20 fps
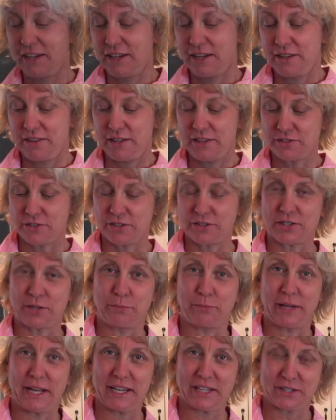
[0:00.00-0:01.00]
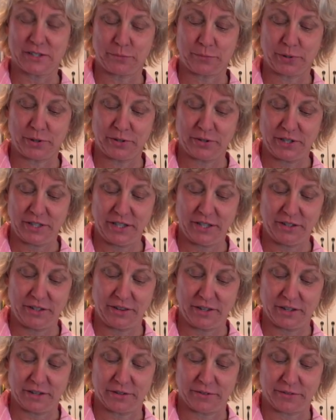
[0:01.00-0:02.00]
These are some Black Sapote
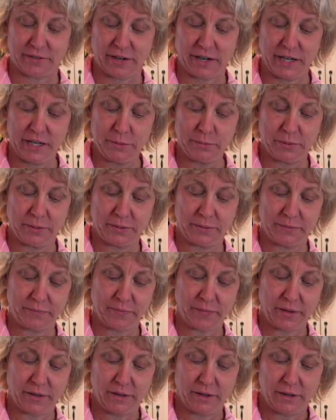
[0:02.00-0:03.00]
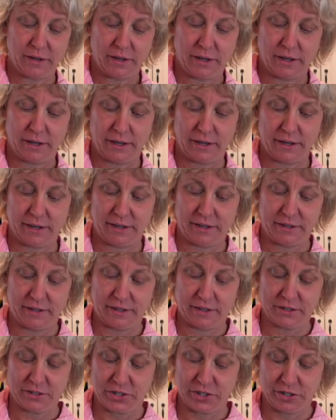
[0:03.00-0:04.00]
that are ripe, and
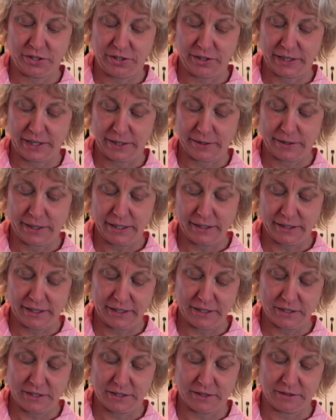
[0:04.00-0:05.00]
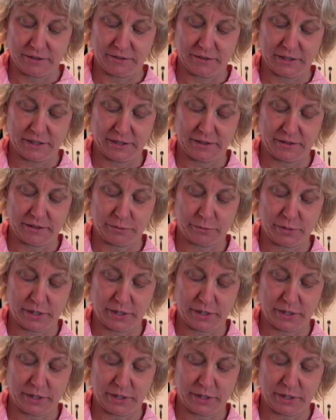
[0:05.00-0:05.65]
I'll show you how I like to cut them